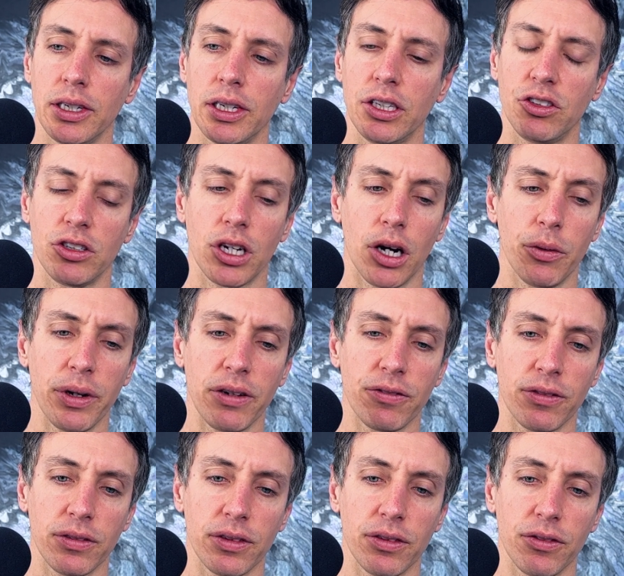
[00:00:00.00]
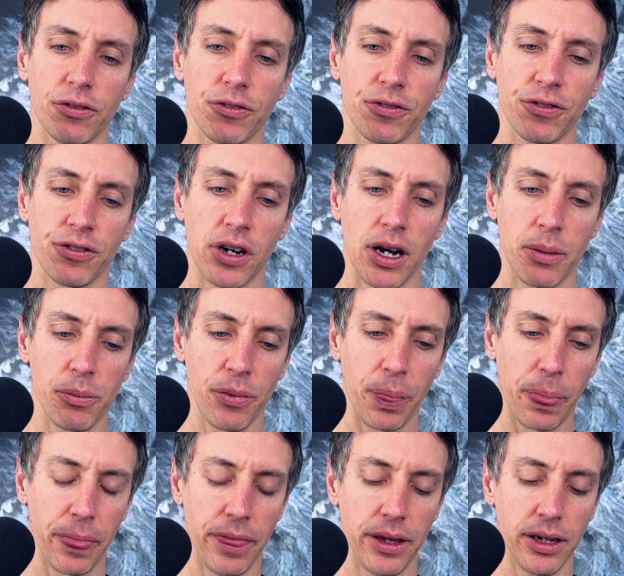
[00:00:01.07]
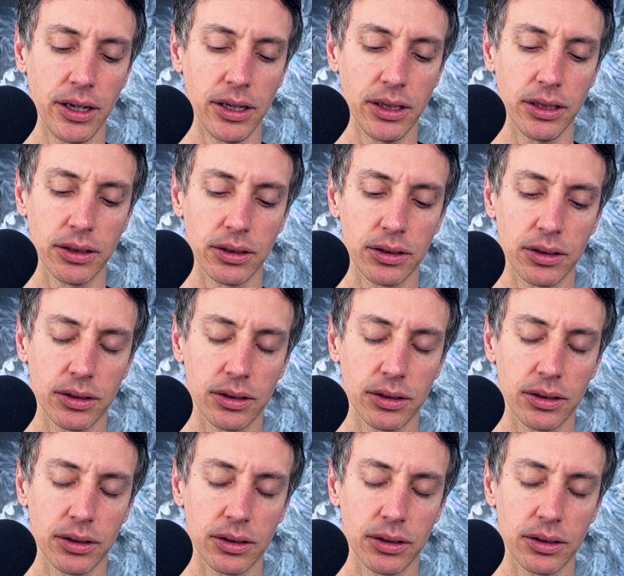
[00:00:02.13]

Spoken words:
is going from the